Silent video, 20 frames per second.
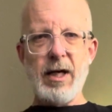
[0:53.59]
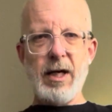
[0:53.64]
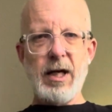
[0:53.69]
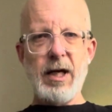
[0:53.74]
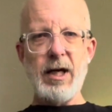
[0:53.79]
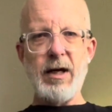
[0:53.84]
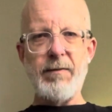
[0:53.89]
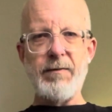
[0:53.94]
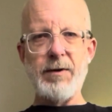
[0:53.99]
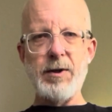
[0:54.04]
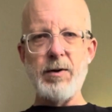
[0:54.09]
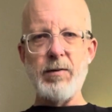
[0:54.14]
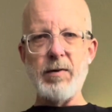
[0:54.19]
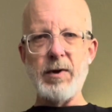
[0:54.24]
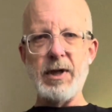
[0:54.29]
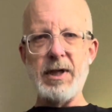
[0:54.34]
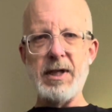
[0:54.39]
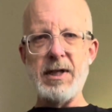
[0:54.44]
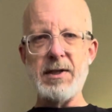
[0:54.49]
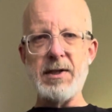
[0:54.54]
If you
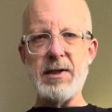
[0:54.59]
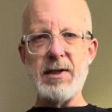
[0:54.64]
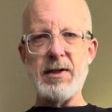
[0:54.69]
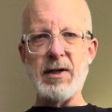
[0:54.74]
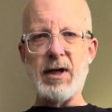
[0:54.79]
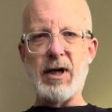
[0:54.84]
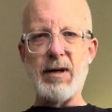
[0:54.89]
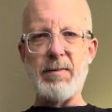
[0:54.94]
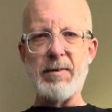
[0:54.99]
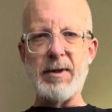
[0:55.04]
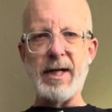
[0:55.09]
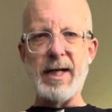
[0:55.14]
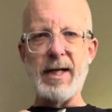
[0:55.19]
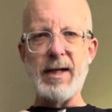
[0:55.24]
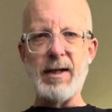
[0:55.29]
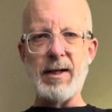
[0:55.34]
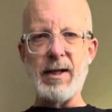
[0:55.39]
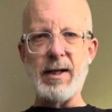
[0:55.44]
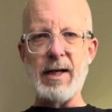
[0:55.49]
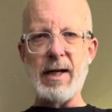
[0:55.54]
release a top like
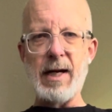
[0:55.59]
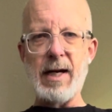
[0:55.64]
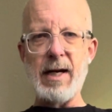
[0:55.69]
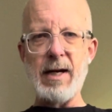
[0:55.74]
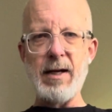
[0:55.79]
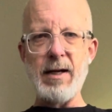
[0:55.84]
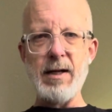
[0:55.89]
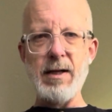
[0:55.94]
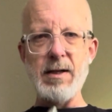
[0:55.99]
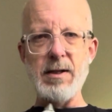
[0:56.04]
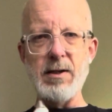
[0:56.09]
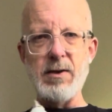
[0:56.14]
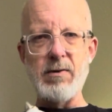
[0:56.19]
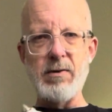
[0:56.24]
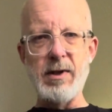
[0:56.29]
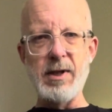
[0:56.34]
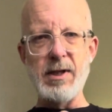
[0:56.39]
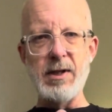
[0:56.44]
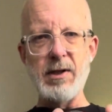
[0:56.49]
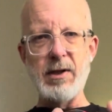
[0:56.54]
that, it's
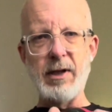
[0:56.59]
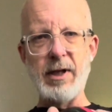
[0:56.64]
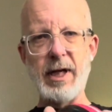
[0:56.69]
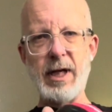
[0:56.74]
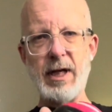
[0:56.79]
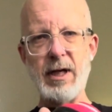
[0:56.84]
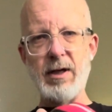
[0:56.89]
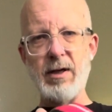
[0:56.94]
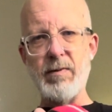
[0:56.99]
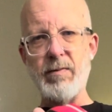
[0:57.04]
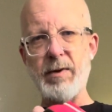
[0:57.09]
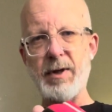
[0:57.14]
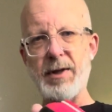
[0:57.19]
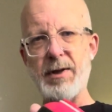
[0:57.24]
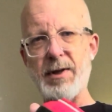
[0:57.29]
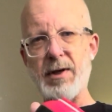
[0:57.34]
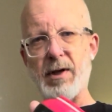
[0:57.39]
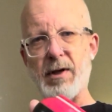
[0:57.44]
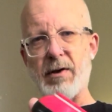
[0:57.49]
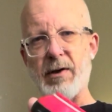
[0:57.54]
going to land
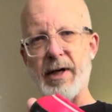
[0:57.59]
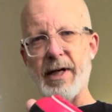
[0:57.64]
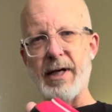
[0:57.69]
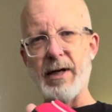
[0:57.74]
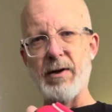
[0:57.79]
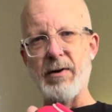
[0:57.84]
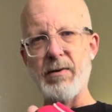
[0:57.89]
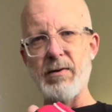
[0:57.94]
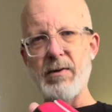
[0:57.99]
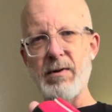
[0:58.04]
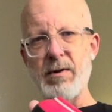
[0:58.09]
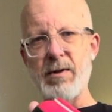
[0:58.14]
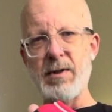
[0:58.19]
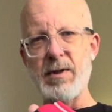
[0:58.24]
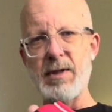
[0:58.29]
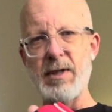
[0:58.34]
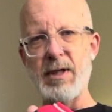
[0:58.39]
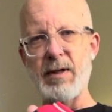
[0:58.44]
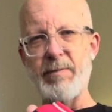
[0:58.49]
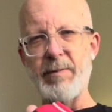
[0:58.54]
with the crown
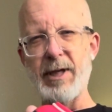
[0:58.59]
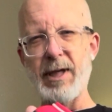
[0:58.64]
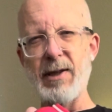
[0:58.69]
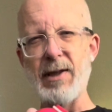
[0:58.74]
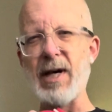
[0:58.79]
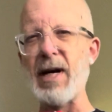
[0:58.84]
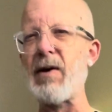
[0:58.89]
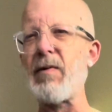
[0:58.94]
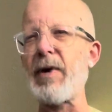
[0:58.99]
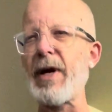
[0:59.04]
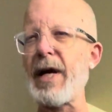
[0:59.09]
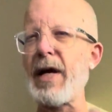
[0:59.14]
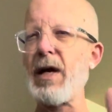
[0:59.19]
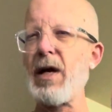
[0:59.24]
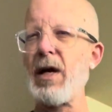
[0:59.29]
tipping that way.